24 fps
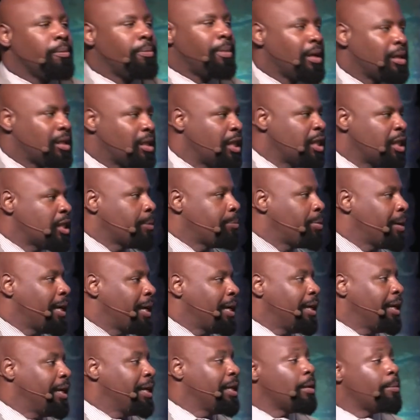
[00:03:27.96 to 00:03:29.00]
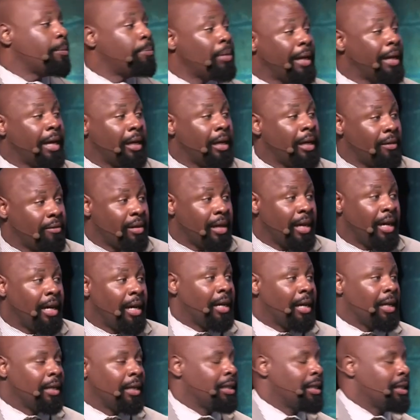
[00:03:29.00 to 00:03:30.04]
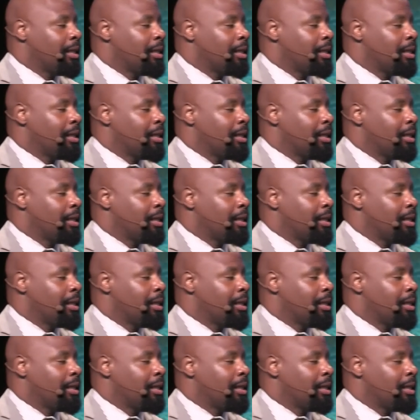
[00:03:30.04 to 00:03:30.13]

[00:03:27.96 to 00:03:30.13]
to participate in the plan of God.